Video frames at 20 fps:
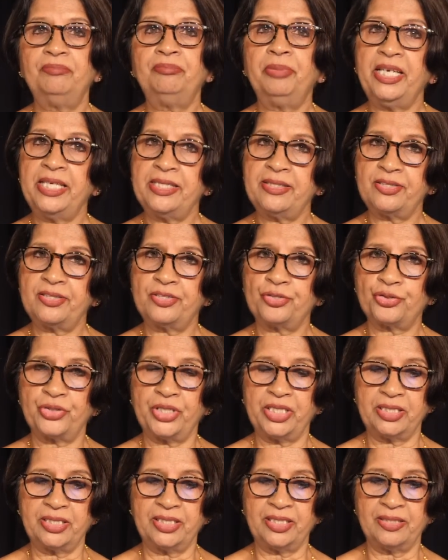peace
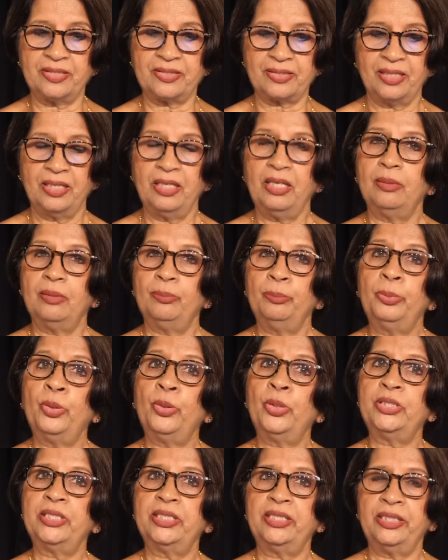treaties,
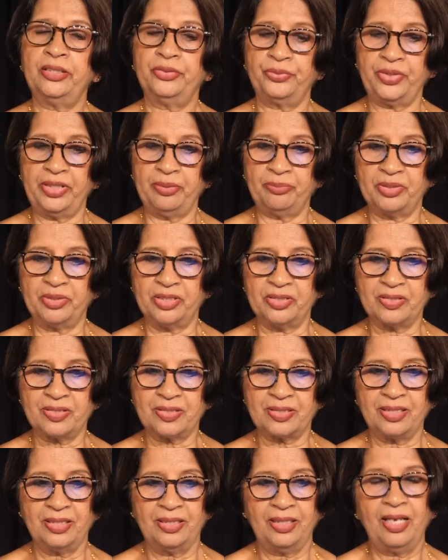border
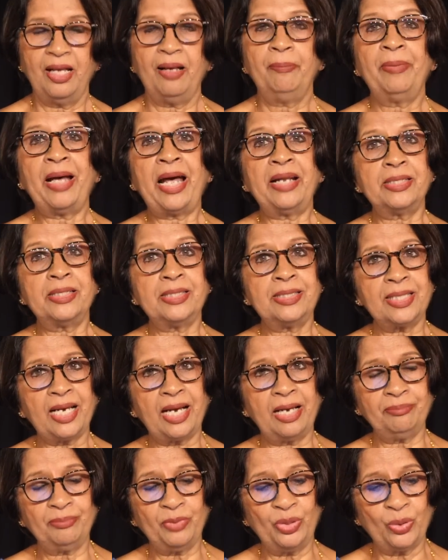agreements,
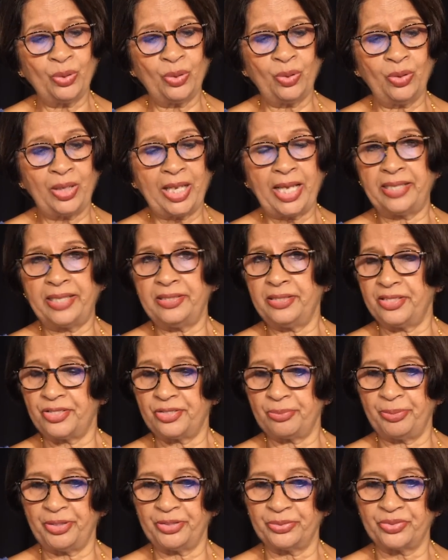maritime law and
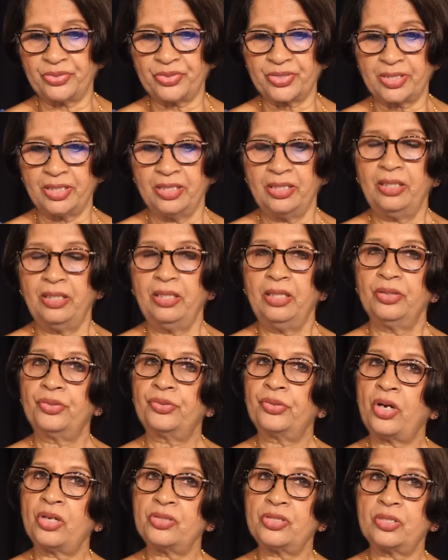disputes,
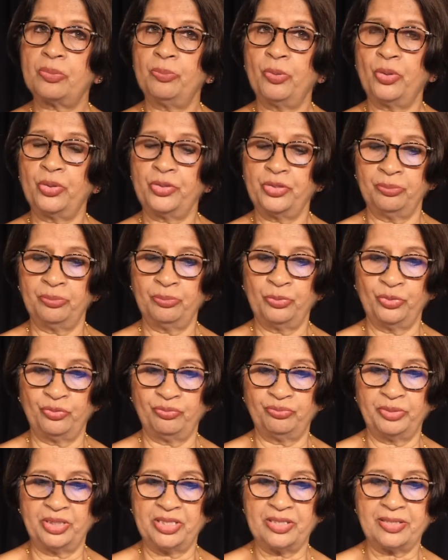cross-border
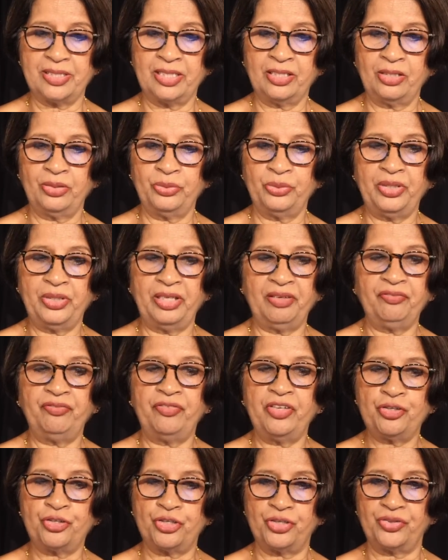movements, including
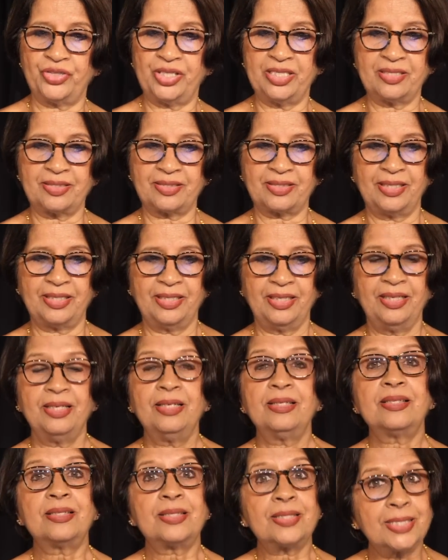fisheries,
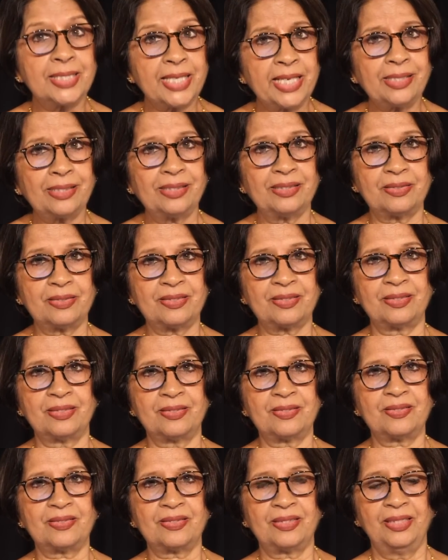
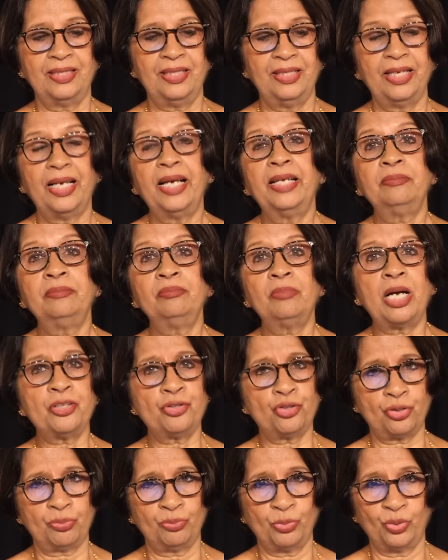statelessness, and
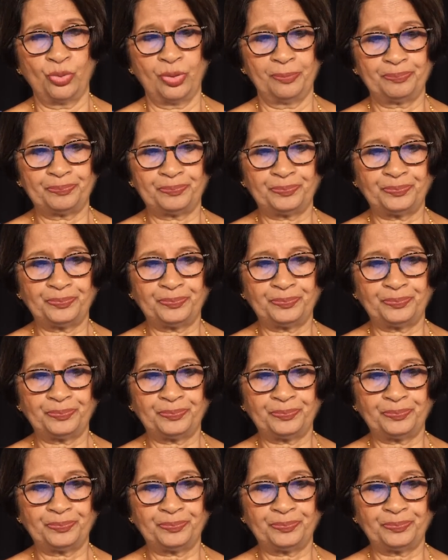much more.